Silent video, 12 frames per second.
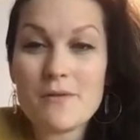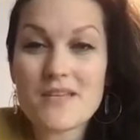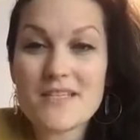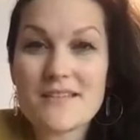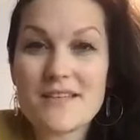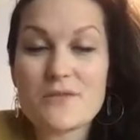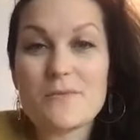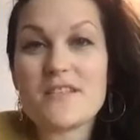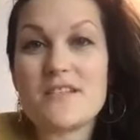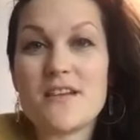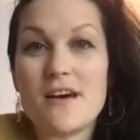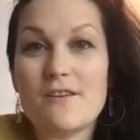this this
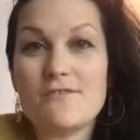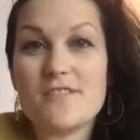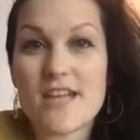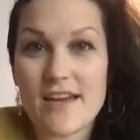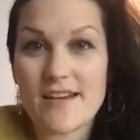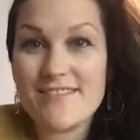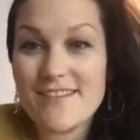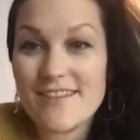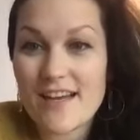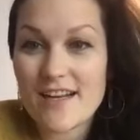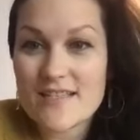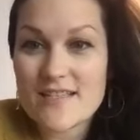was a tough day
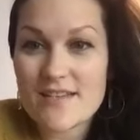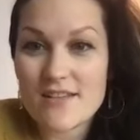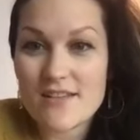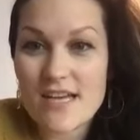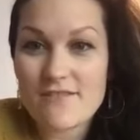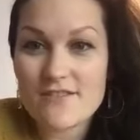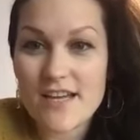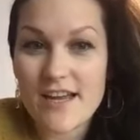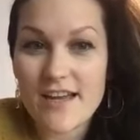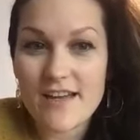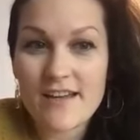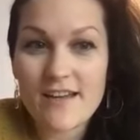and is still a yeah. tough
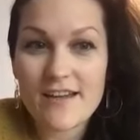day.